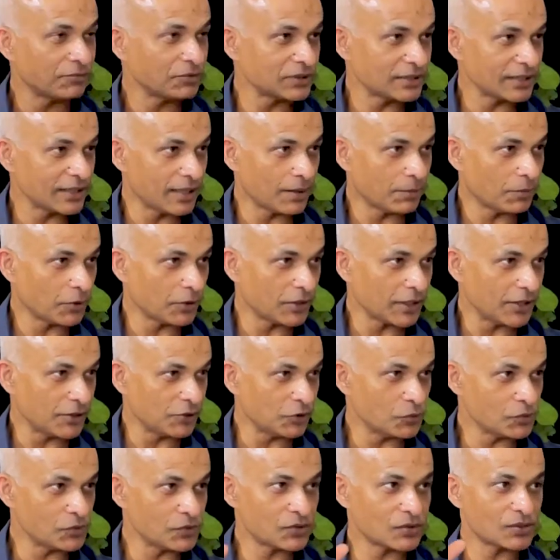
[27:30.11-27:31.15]
everything about
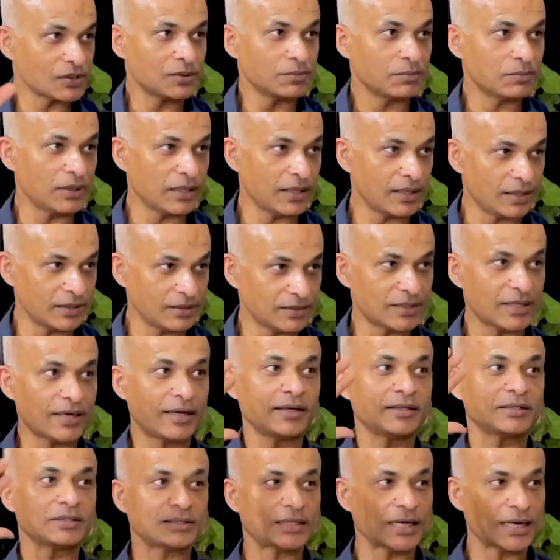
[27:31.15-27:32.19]
Hinduism is
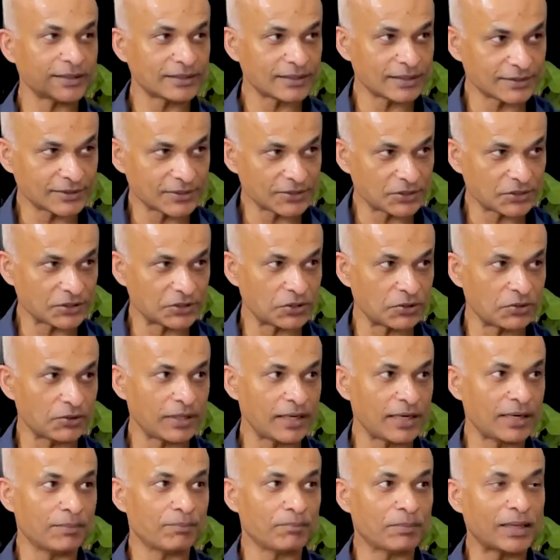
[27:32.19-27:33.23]
like, starts as a
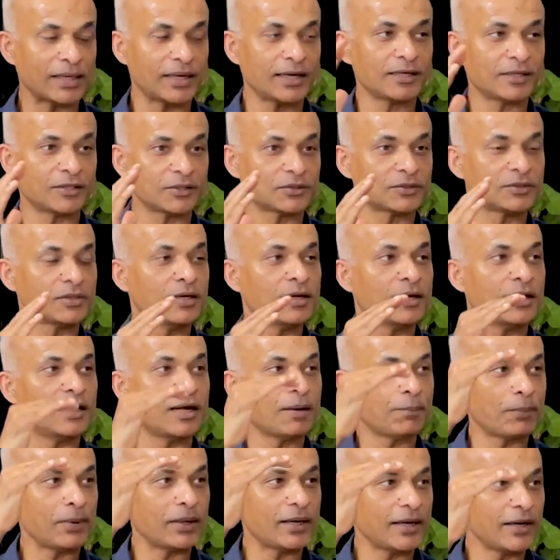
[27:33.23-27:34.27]
story, but it is
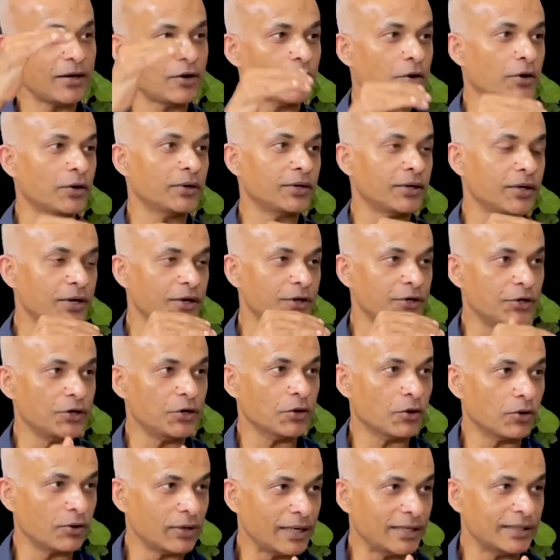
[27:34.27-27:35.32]
depending on
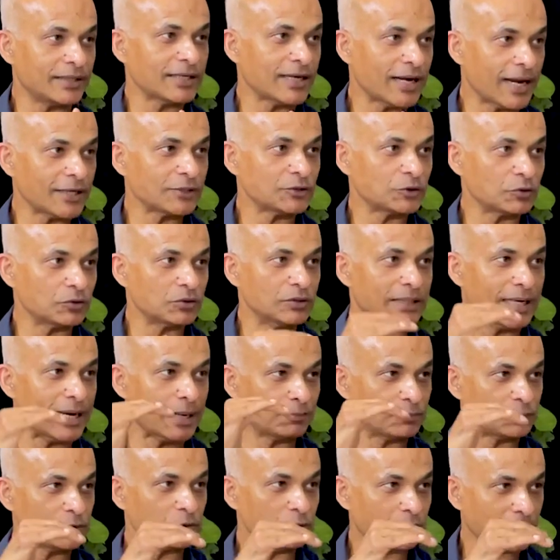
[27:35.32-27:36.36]
your intellectual
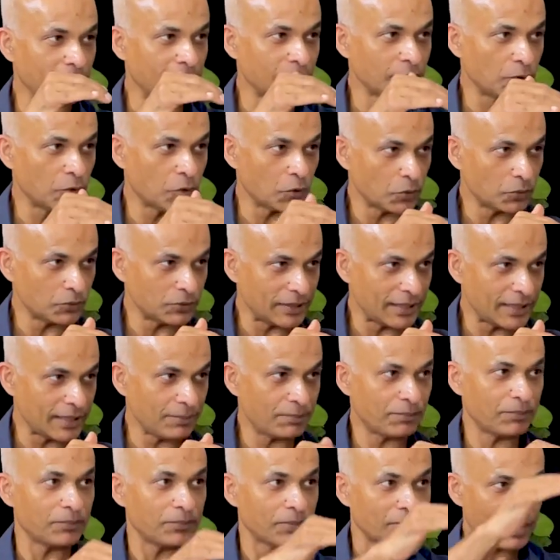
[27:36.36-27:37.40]
depth, you can go
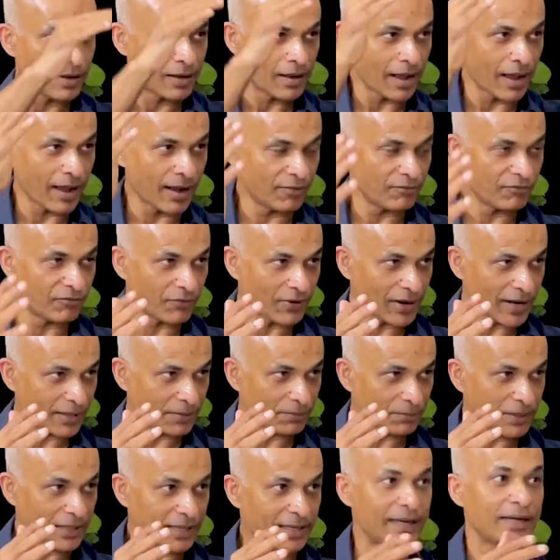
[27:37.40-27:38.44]
deep and
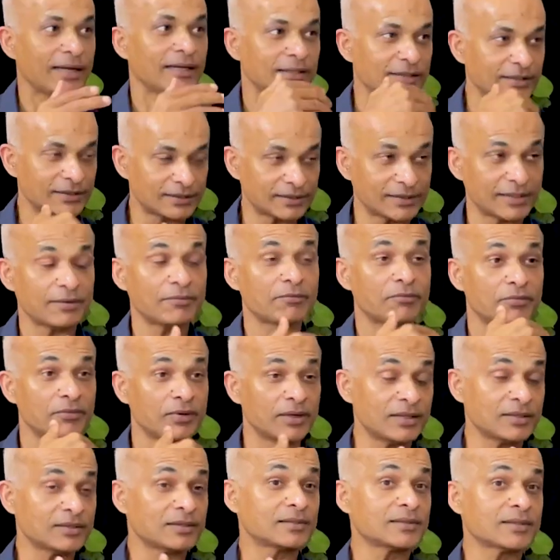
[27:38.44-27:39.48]
find meaning. It's
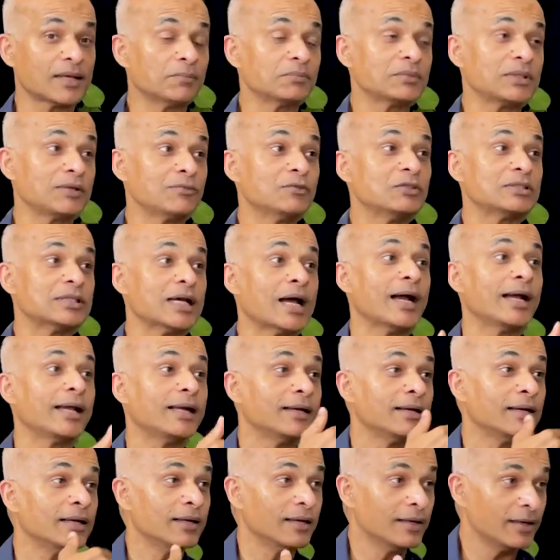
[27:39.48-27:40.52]
something which
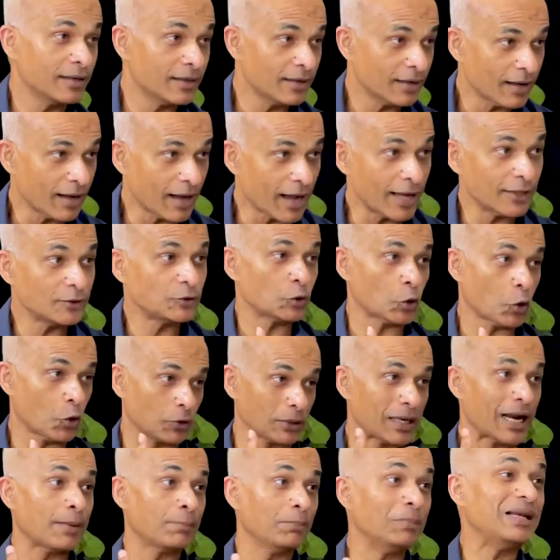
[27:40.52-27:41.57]
I
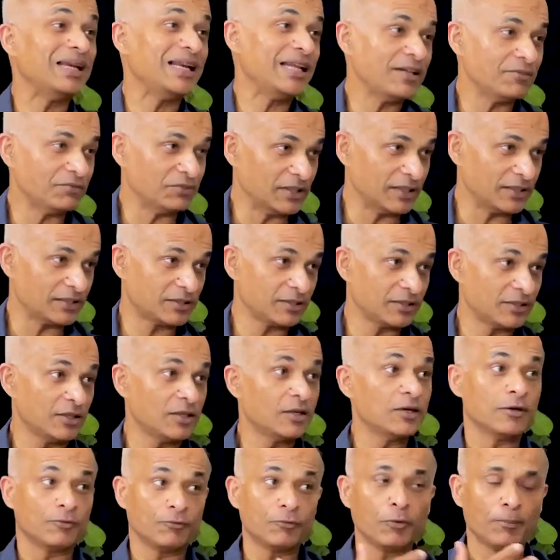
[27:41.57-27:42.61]
thought, I believed it.
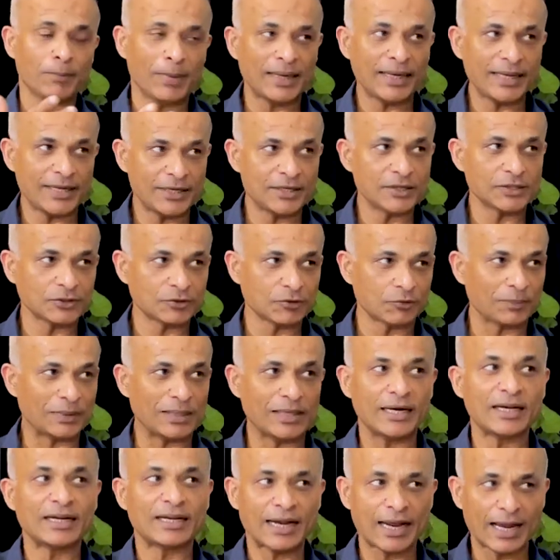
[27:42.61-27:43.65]
For many years,
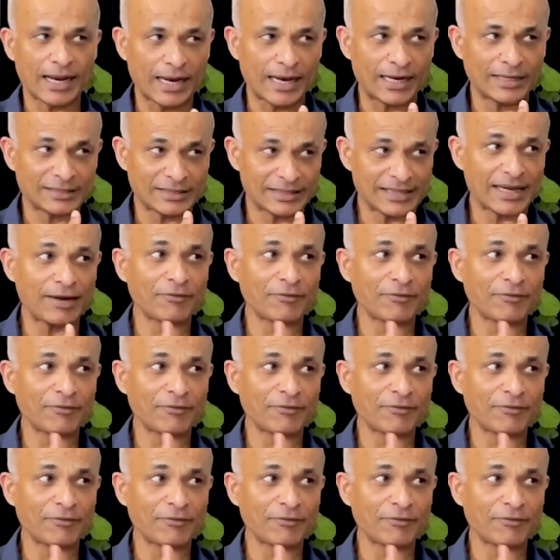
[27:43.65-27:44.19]
it